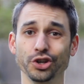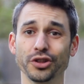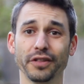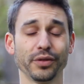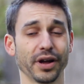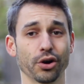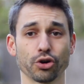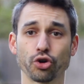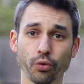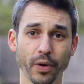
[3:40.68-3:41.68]
you know there are
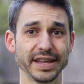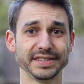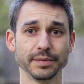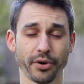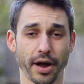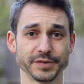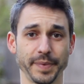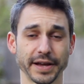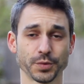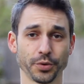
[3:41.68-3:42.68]
crazy
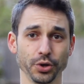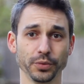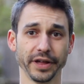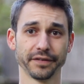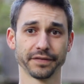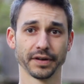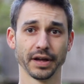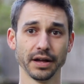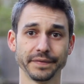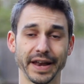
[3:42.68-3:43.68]
prospects where you live,
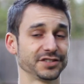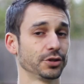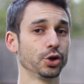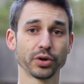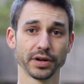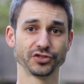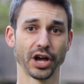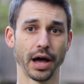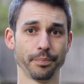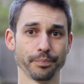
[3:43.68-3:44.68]
that it's a lucrative
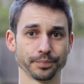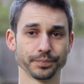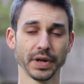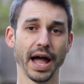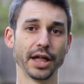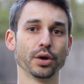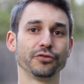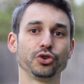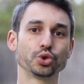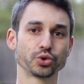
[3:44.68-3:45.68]
job, and you
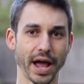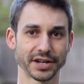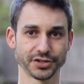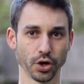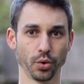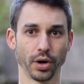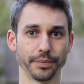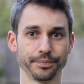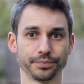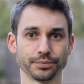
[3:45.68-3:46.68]
have two tracks to go on.